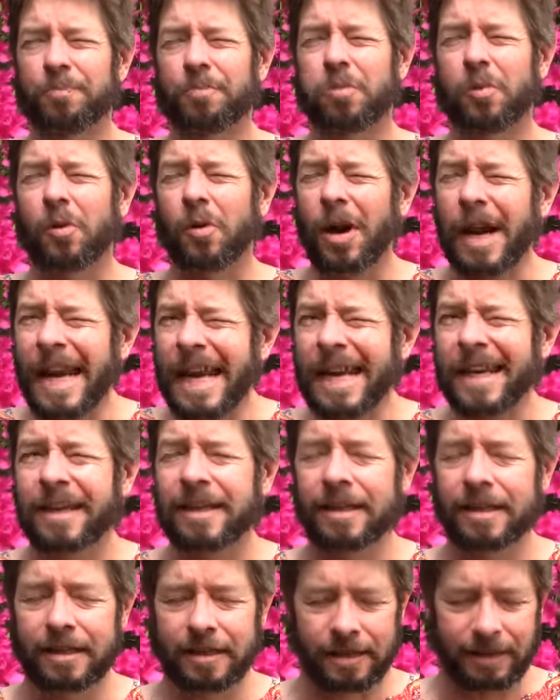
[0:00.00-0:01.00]

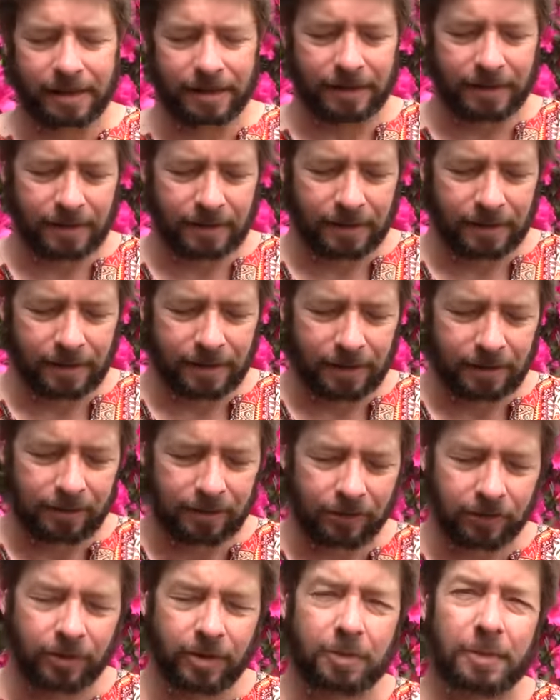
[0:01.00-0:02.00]
rebranded
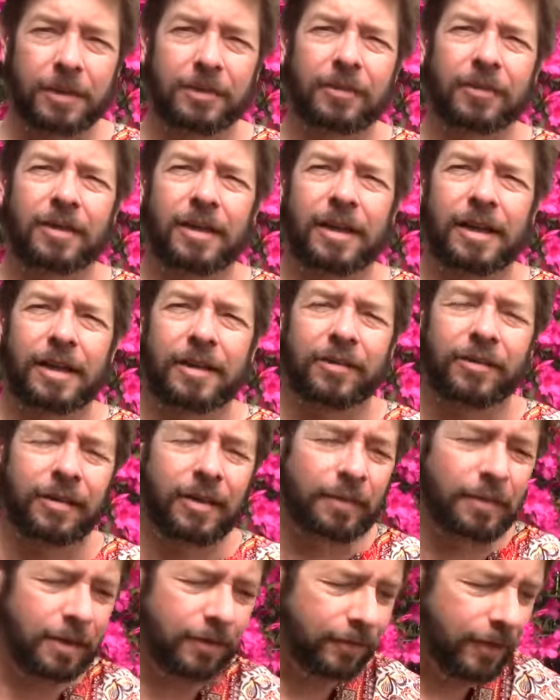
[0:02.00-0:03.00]
to some extent in
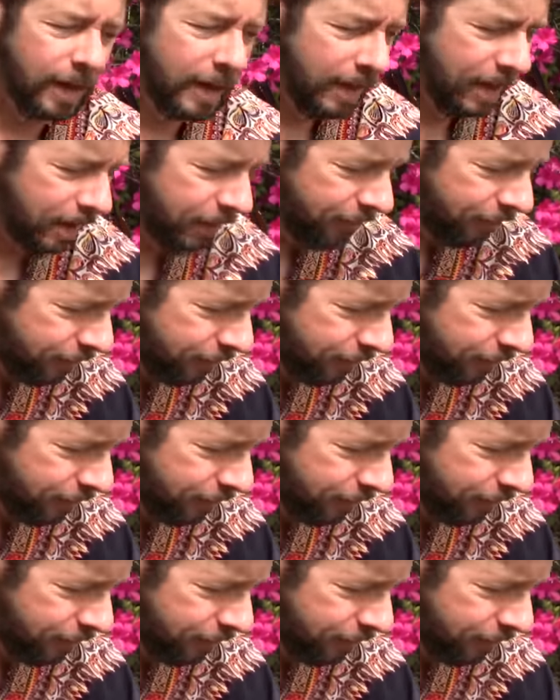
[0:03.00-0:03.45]
75.